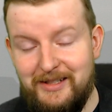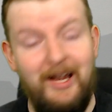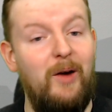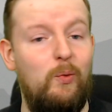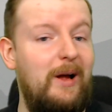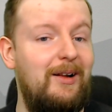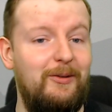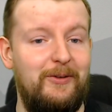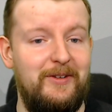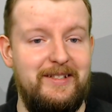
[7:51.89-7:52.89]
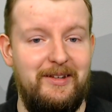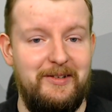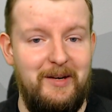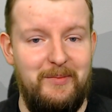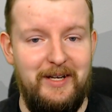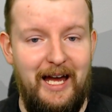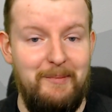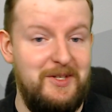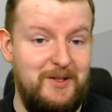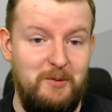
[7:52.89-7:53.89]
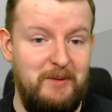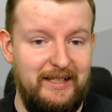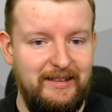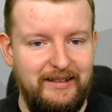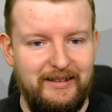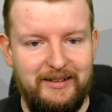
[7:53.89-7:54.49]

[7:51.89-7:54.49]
Not well for this other company, I'm assuming.